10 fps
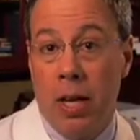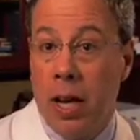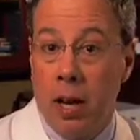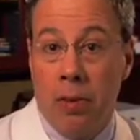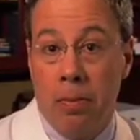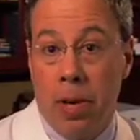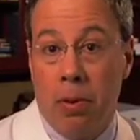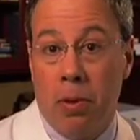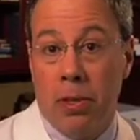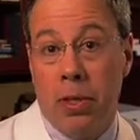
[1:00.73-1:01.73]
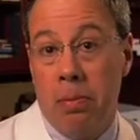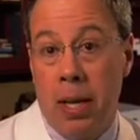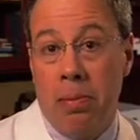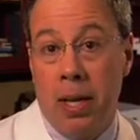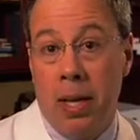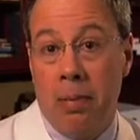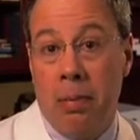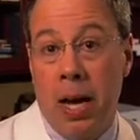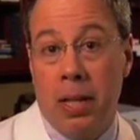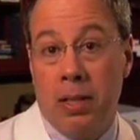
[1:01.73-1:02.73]
other minerals that may be
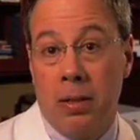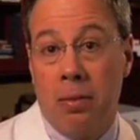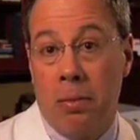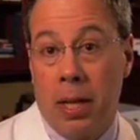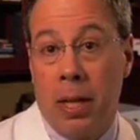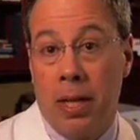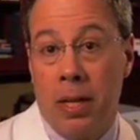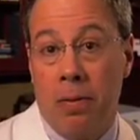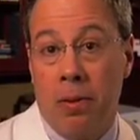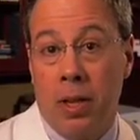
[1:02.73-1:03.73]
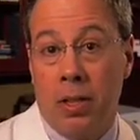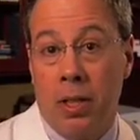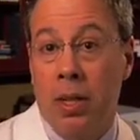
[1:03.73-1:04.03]
impacted by kidney function.